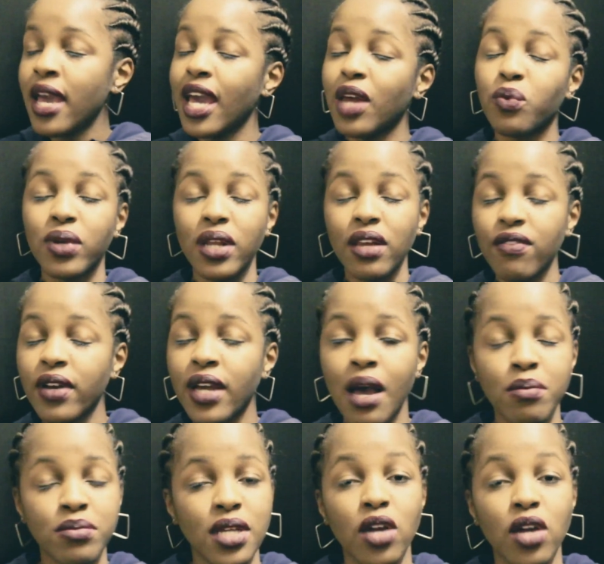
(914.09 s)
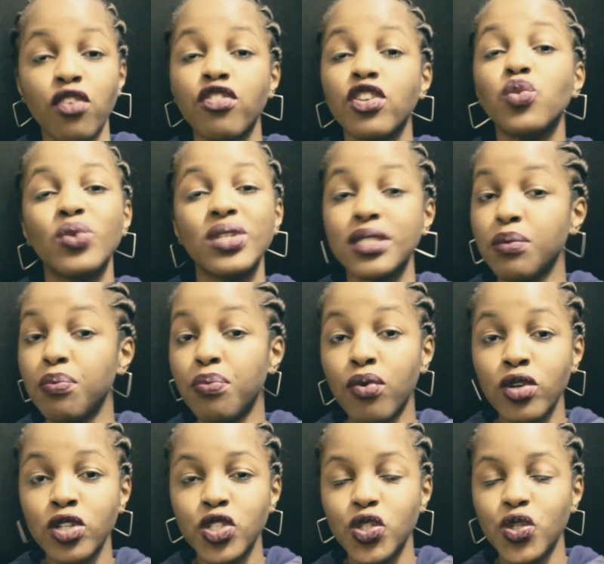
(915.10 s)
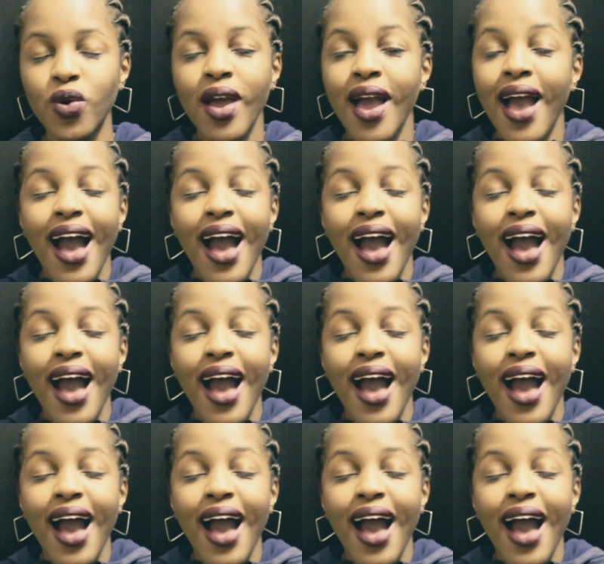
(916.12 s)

and whatever comes out of it, we support you,